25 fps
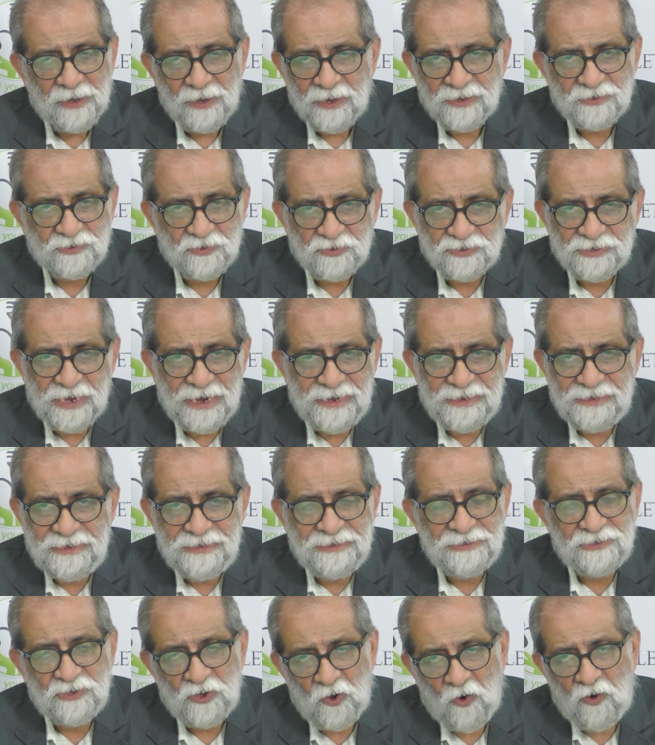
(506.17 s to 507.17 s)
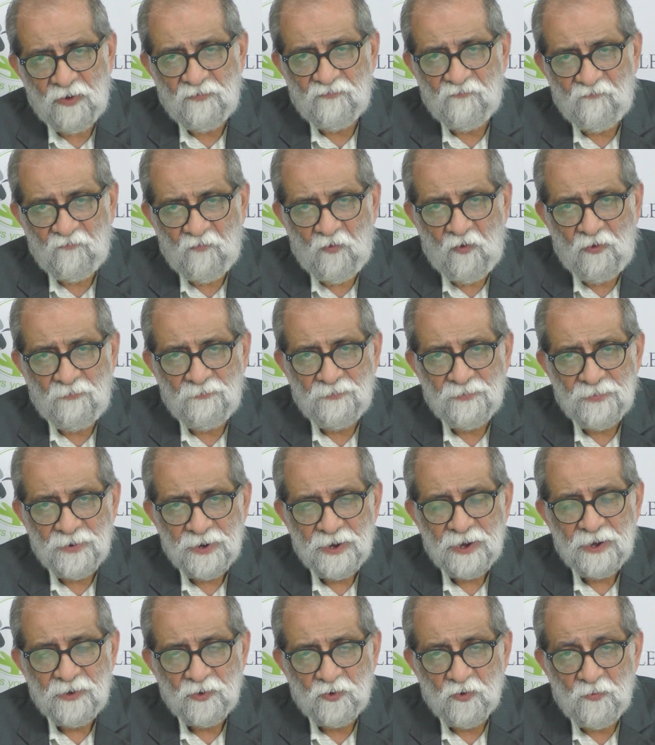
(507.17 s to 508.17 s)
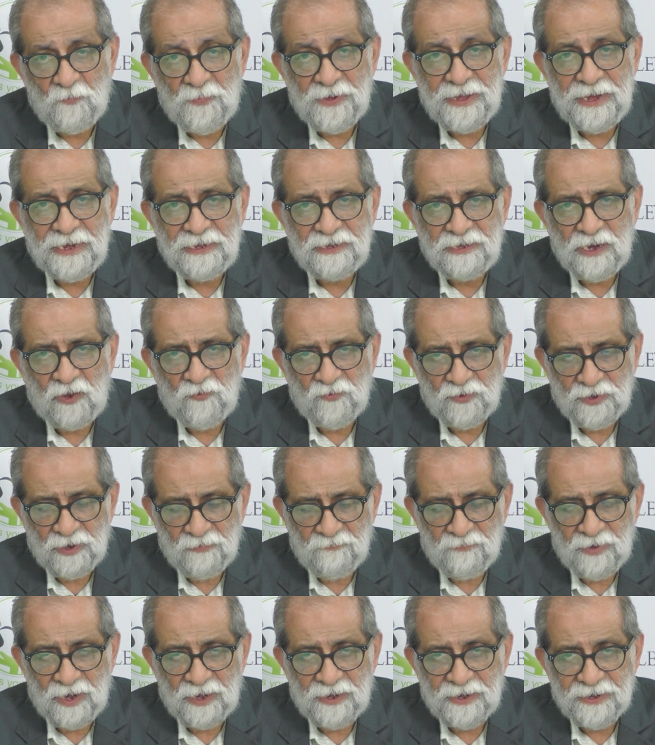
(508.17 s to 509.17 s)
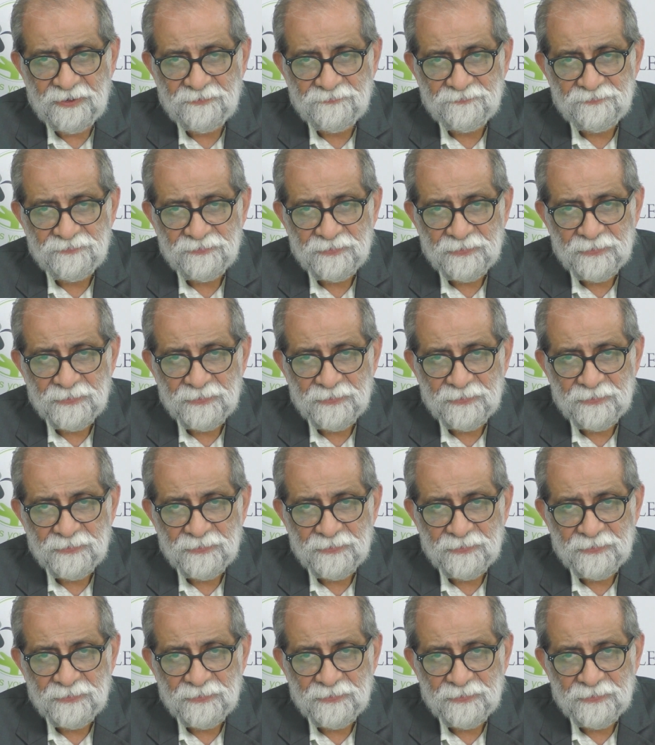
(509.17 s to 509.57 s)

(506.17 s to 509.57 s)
A society is not formed to break down a building.